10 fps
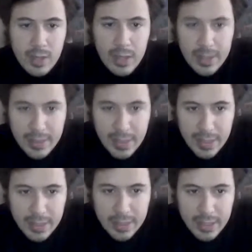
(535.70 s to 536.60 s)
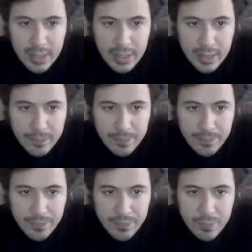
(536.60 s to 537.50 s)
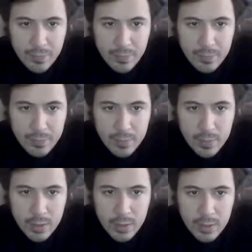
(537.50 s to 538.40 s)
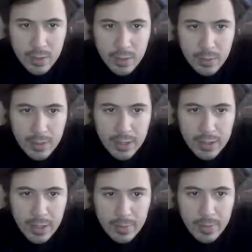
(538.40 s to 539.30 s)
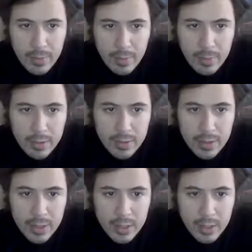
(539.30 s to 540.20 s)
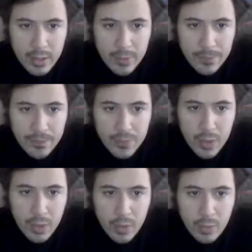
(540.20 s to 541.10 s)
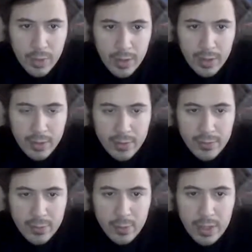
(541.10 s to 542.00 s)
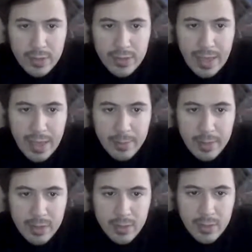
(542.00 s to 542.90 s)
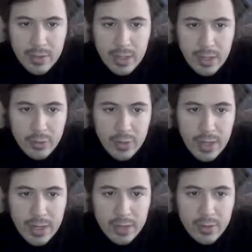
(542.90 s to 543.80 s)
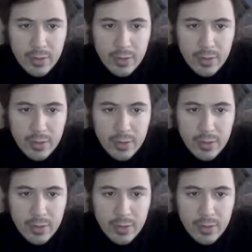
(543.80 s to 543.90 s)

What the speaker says: And then it's like, what kind of timetable are we looking here? We have 2 days again. He's leaving the country and heading to